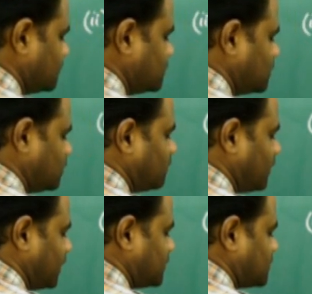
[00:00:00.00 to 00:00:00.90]
g of
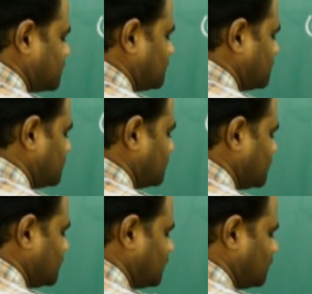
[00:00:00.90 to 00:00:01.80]
x.
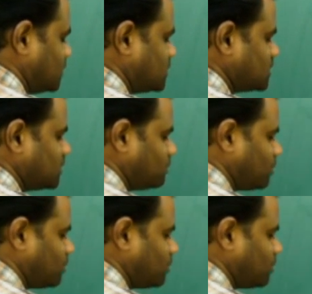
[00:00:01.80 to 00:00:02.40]
Now this is the